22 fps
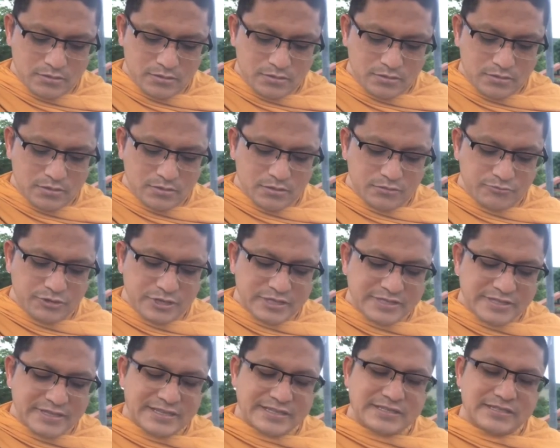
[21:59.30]

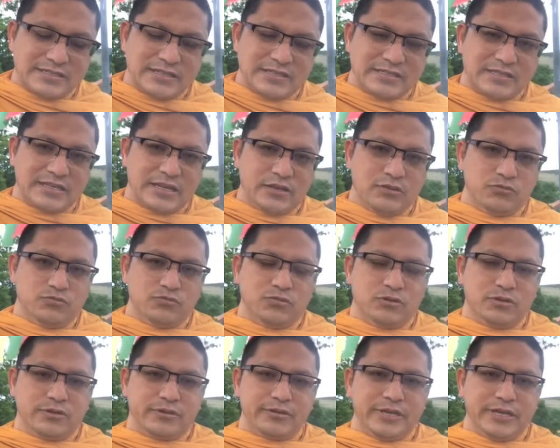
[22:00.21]
restlessness and
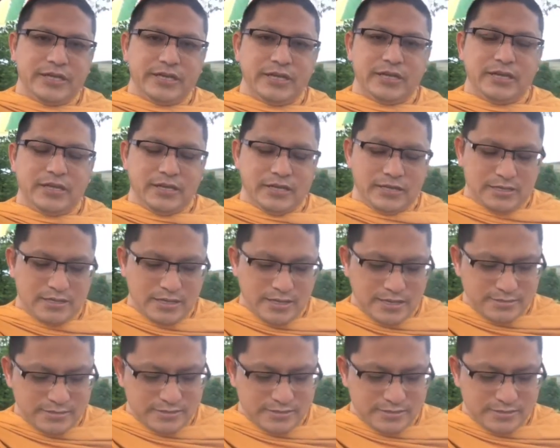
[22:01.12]
worry as a